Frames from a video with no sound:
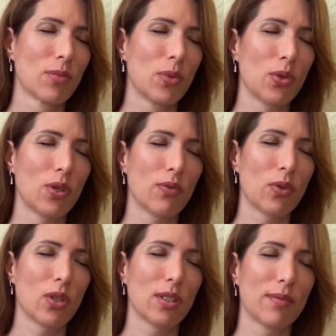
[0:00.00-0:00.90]

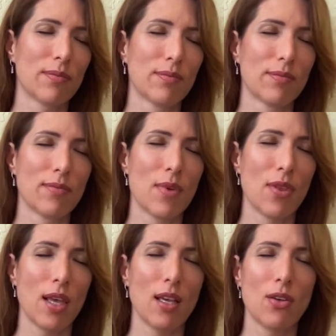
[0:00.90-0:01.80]
Beautiful.
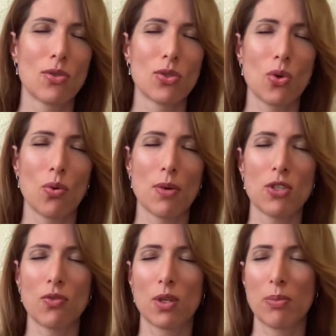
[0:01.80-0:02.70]
Thank you so
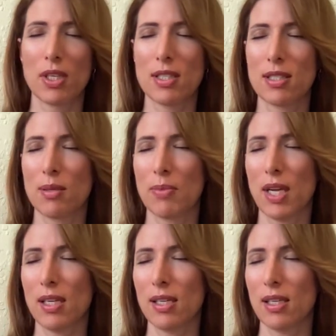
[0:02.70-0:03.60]
much for
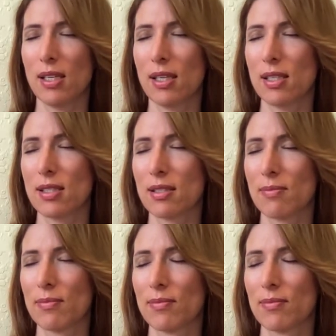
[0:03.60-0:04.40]
participating in this.